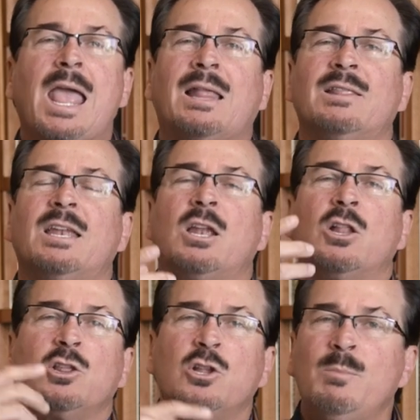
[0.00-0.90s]
and let it
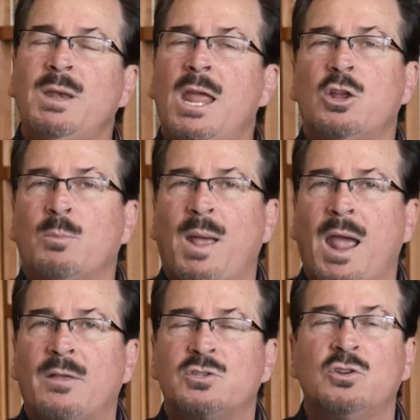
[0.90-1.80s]
illuminate your
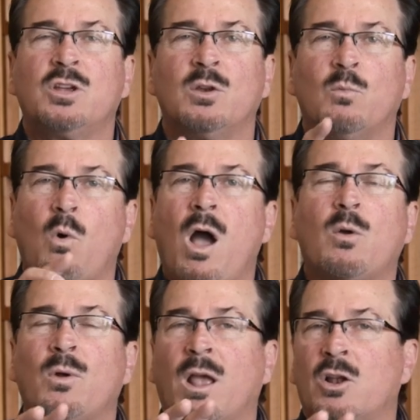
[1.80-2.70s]
path so you can
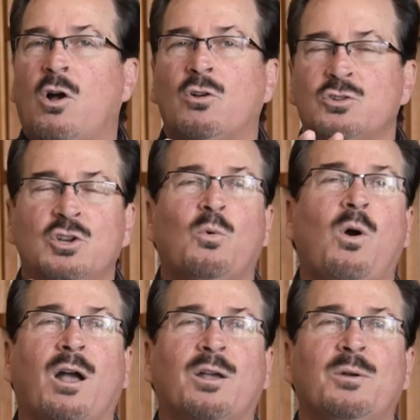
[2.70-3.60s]
walk where God calls you to
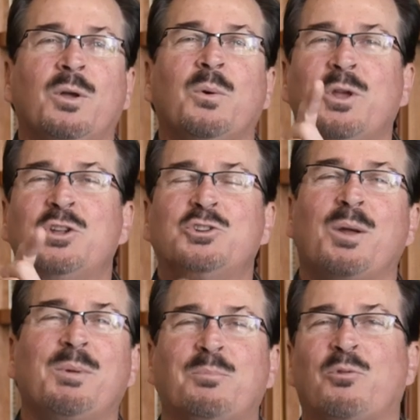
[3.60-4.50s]
walk. Will you
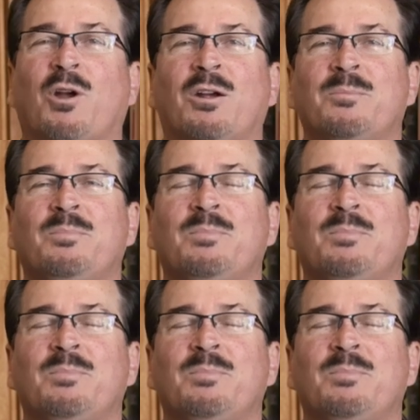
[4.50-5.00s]
join me in prayer?